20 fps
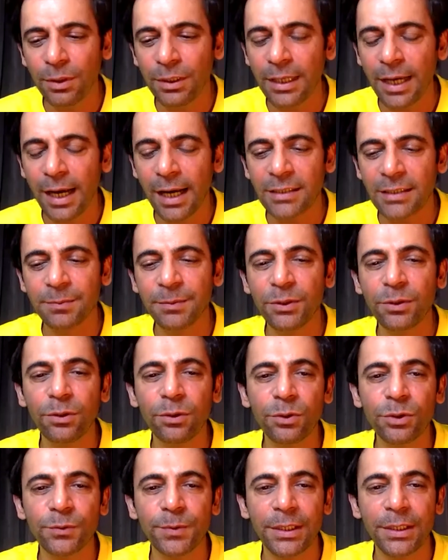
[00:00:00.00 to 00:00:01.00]
asked me to
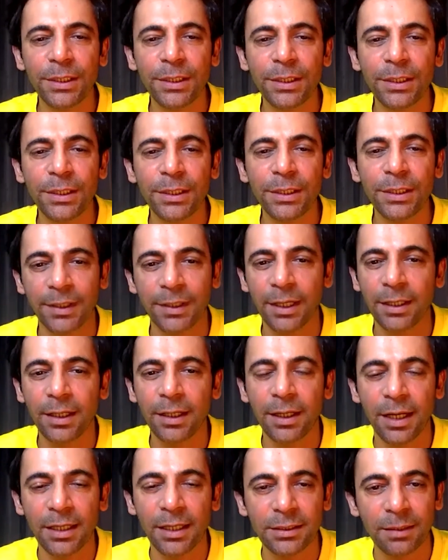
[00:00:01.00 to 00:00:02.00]
lose weight, so I lost weight. I
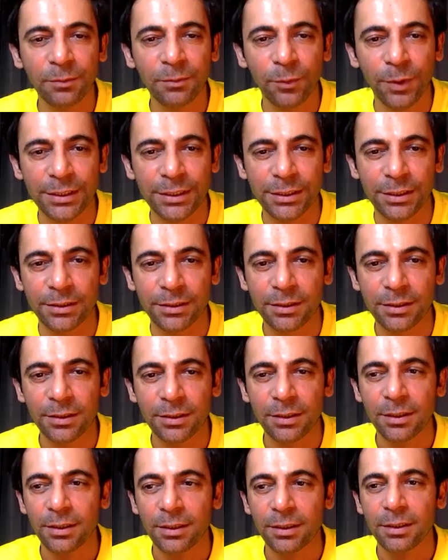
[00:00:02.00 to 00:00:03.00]
didn't ask him questions.
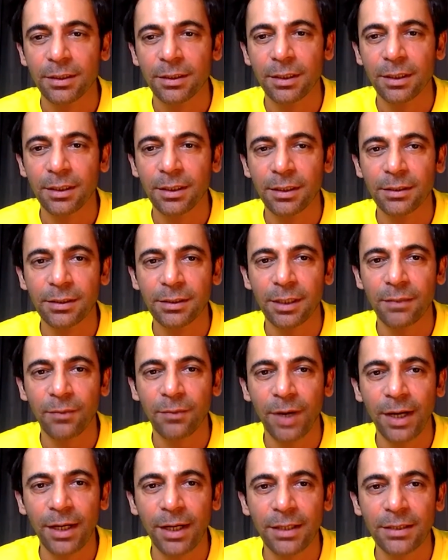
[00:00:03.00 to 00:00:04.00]
Said
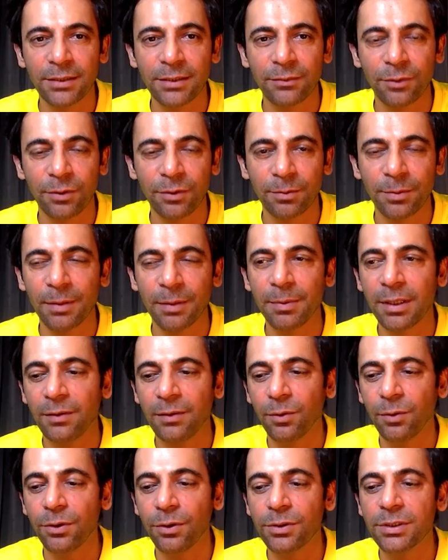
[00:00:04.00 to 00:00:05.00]
why does he want? Maybe he
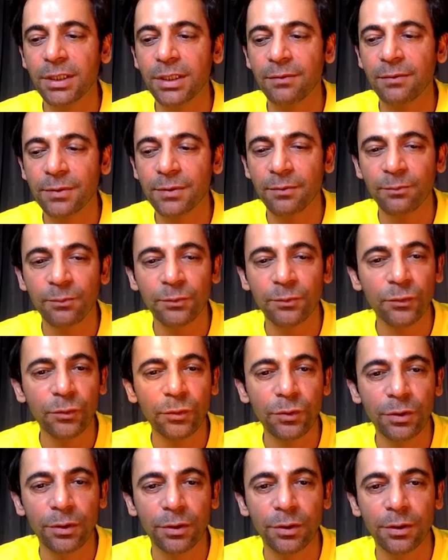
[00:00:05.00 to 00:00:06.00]
wanted to save some
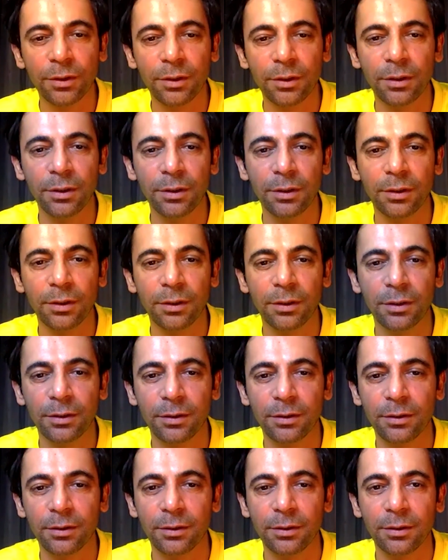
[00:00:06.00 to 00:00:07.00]
food, uh,
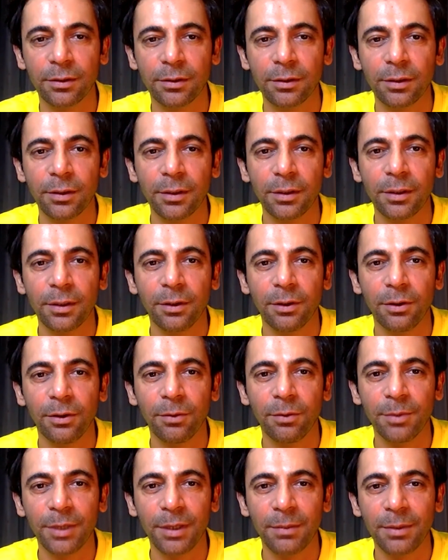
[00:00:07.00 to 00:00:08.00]
or
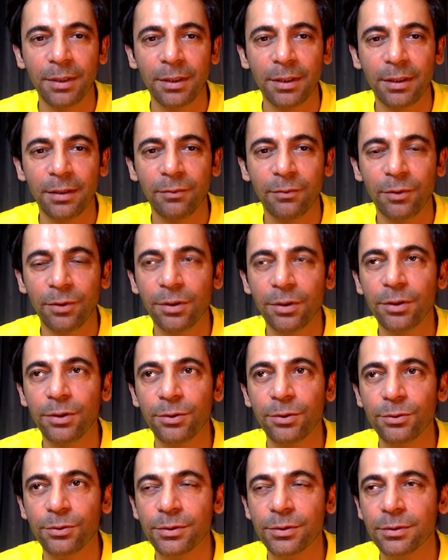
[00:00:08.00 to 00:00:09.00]
maybe he wanted
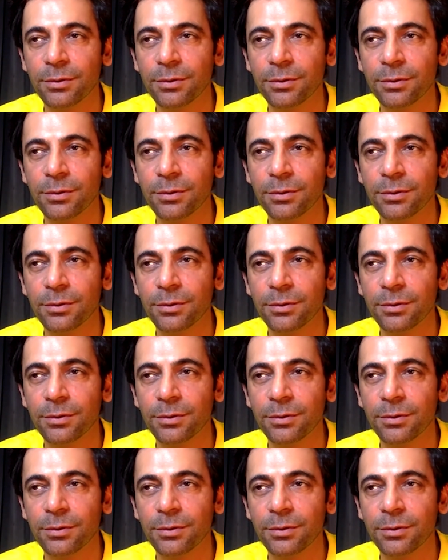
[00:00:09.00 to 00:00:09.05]
to